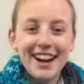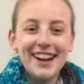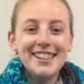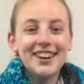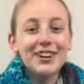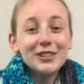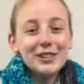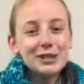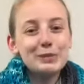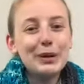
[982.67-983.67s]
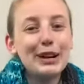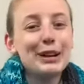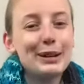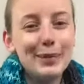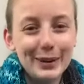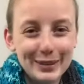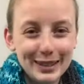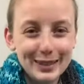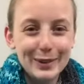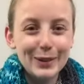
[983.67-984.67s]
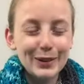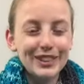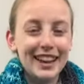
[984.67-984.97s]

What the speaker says: The hardest part about this whole